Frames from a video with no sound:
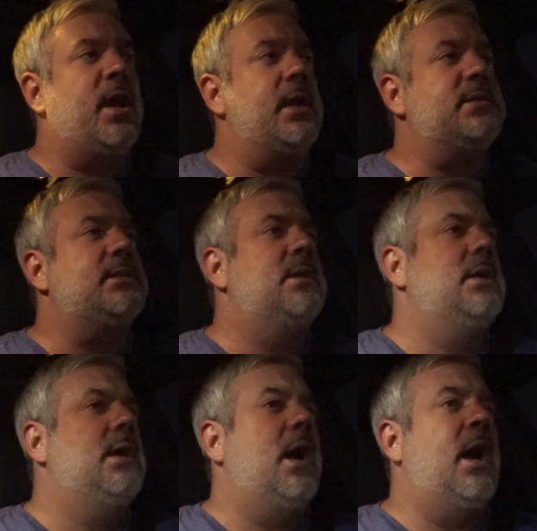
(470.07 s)
And
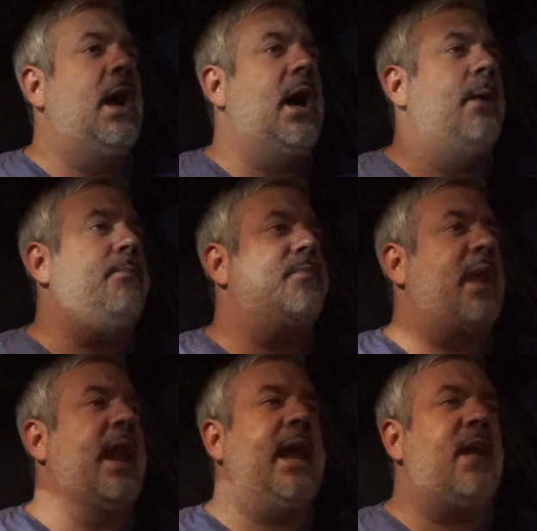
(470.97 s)

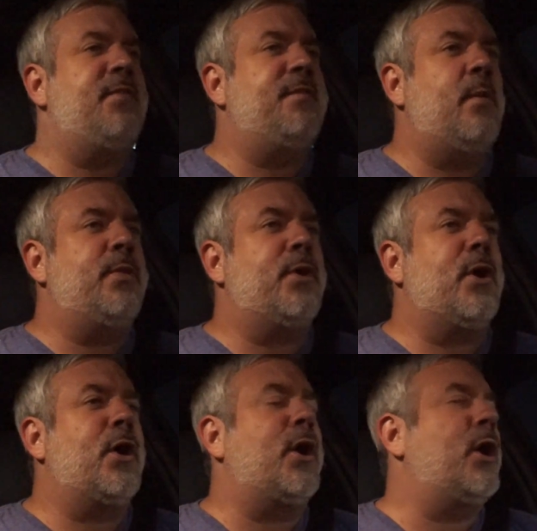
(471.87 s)
I got off the phone with
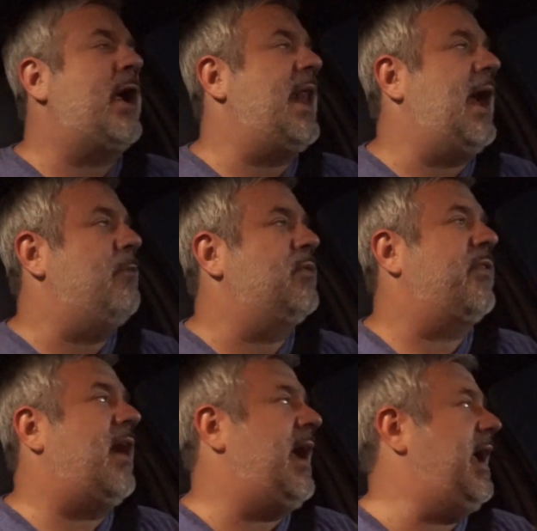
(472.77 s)
her, and I was
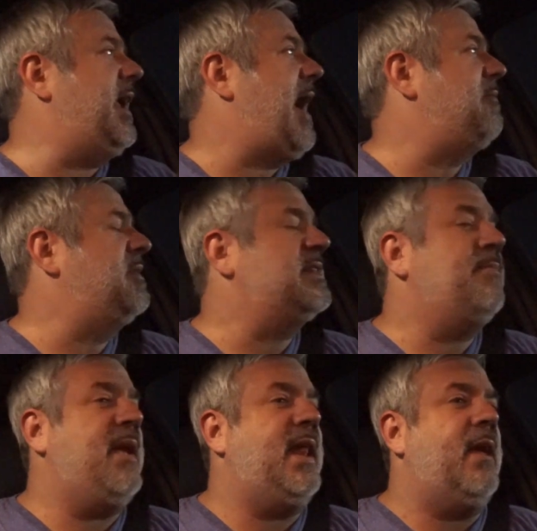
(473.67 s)
like having this
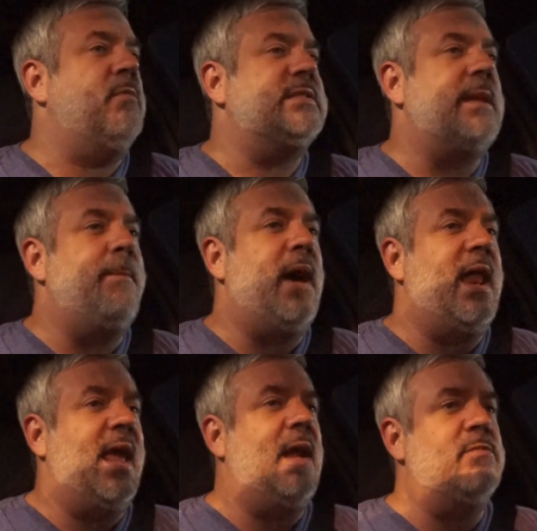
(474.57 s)
meeting with
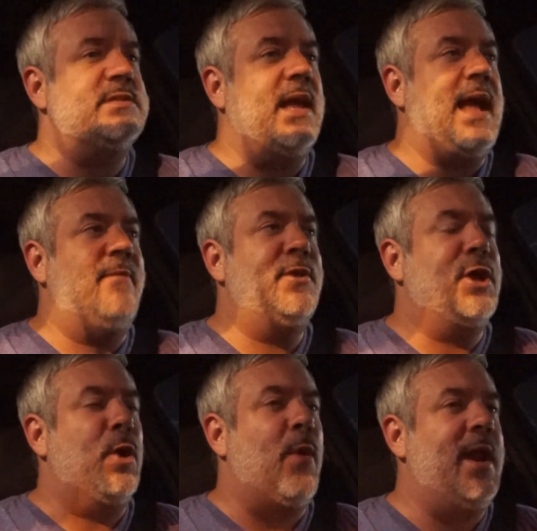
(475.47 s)
somebody, and I was like having to
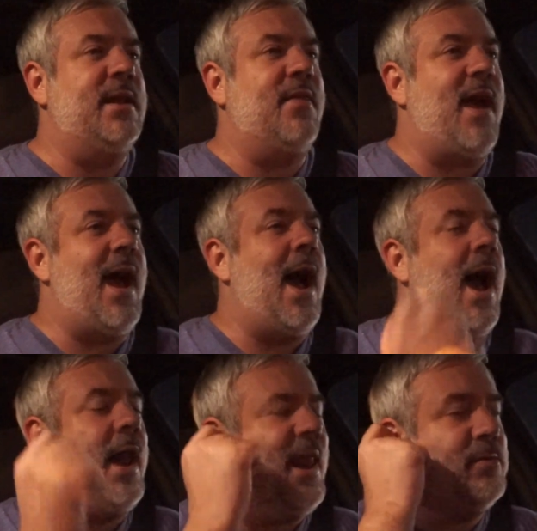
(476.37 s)
go right into
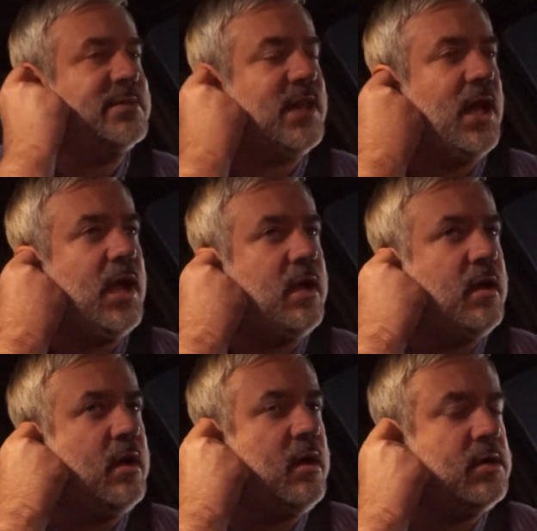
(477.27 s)
that, and I was like,
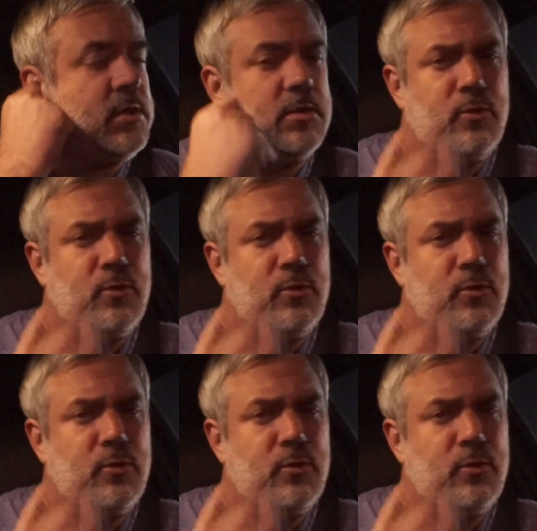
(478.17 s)
ugh,